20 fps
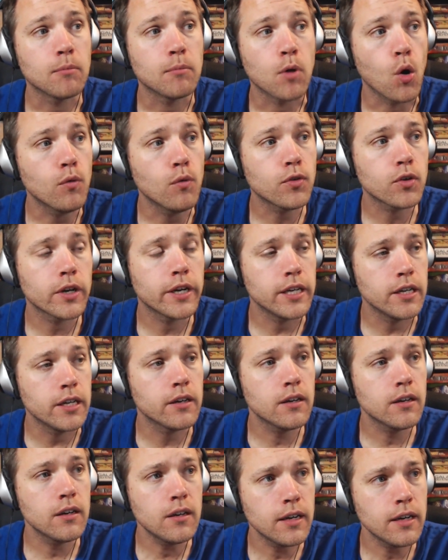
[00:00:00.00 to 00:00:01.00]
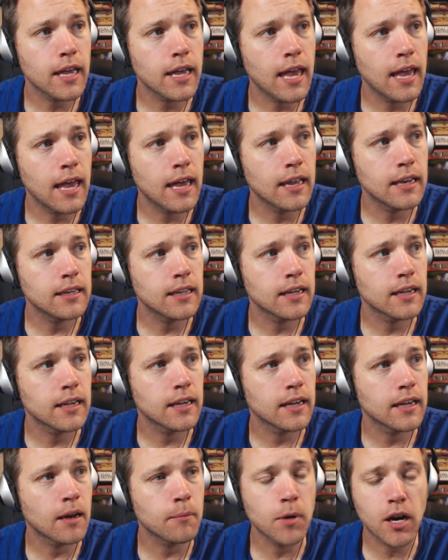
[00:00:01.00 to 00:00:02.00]
Over a year, and
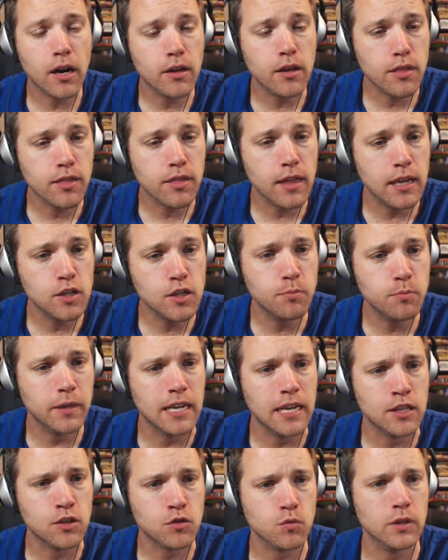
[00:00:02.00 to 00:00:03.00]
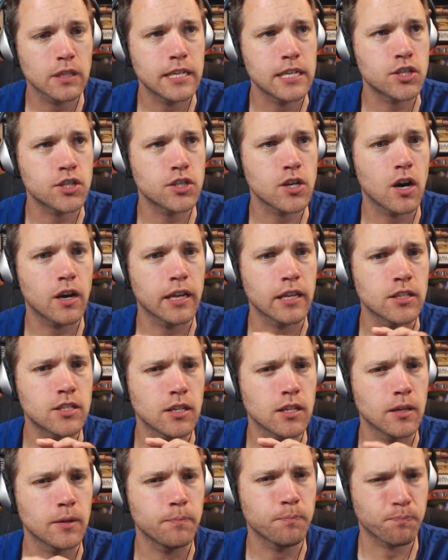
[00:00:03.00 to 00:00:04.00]
among other things, but it's really
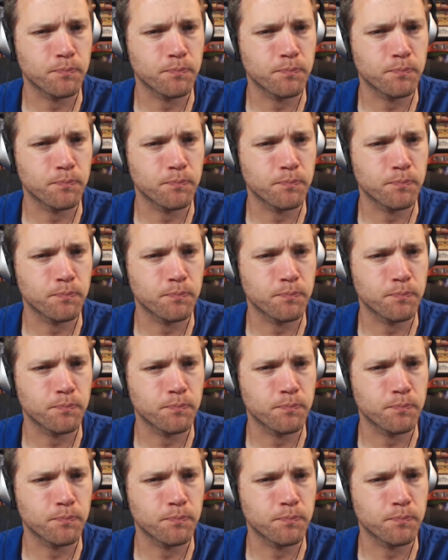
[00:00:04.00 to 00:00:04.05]
starting